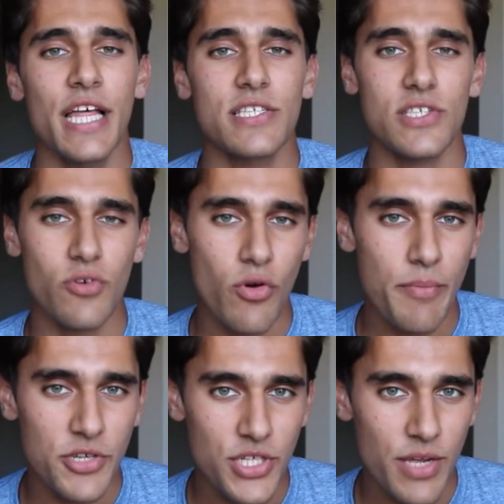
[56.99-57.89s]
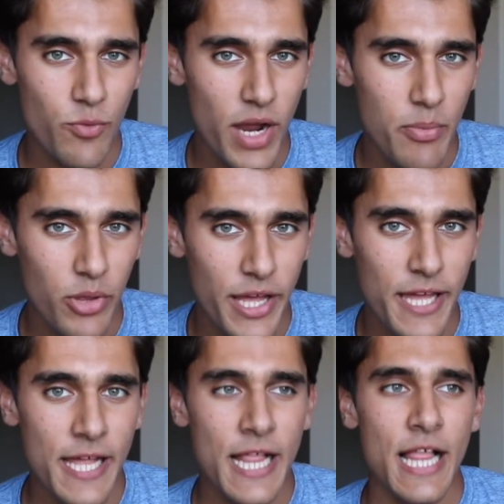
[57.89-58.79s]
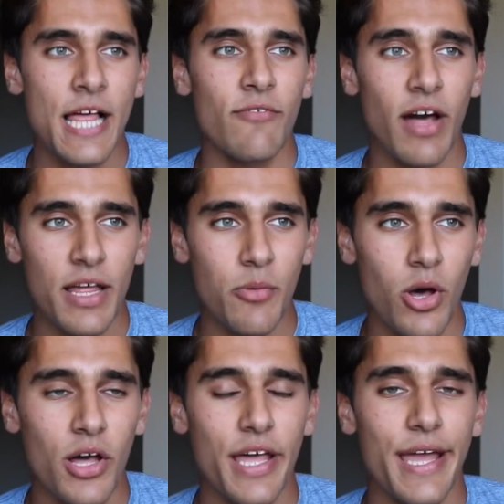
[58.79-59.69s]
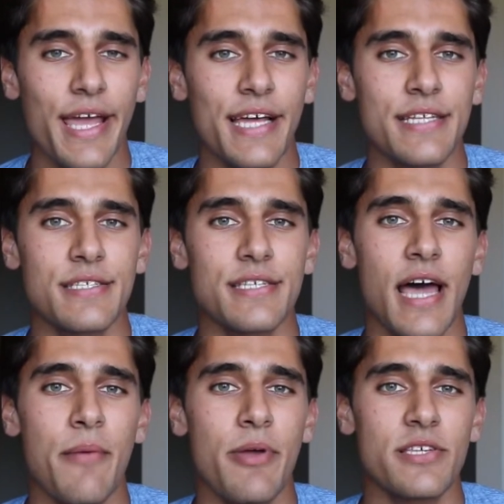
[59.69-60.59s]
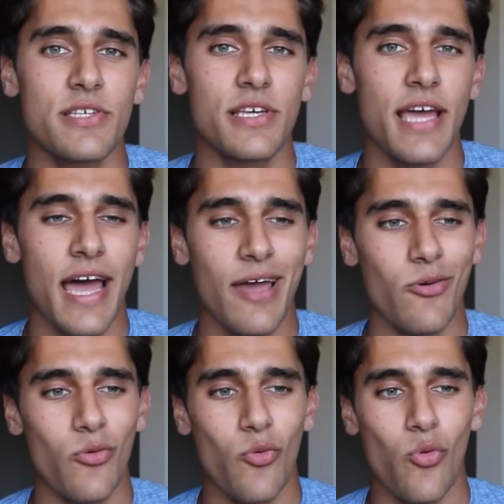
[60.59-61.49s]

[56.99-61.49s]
It's a school in Michigan where I play volleyball, and I